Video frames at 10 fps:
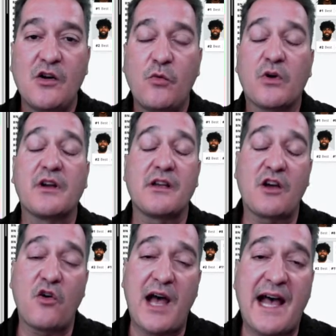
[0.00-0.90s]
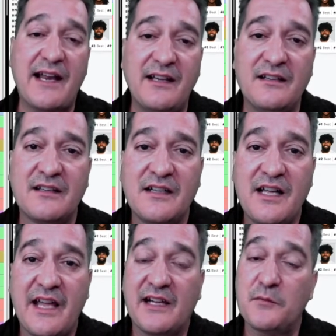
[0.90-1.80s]
we're going to go at it.
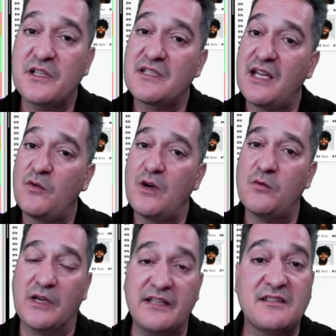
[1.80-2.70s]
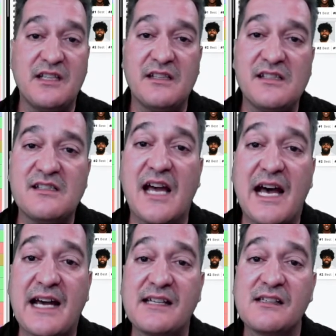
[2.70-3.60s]
And I'm going to tell you what, when I see these
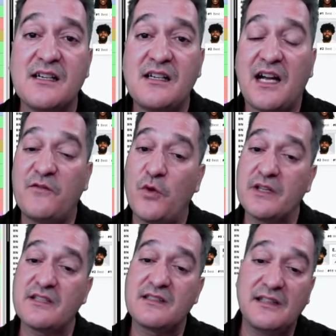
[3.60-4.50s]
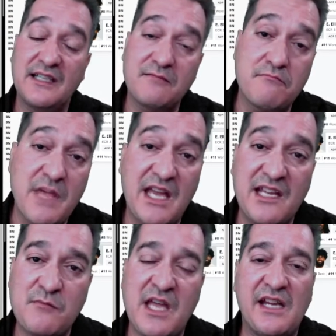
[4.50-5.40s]
guys, I've won this league
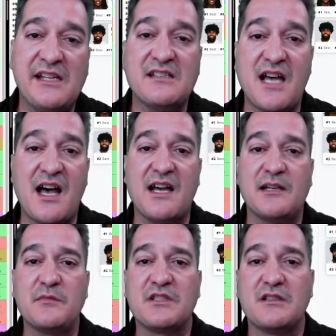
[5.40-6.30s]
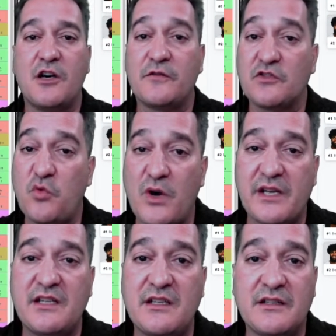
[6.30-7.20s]
many times over
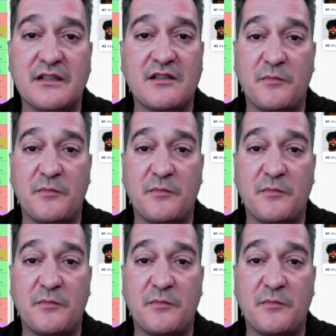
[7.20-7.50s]
20 years.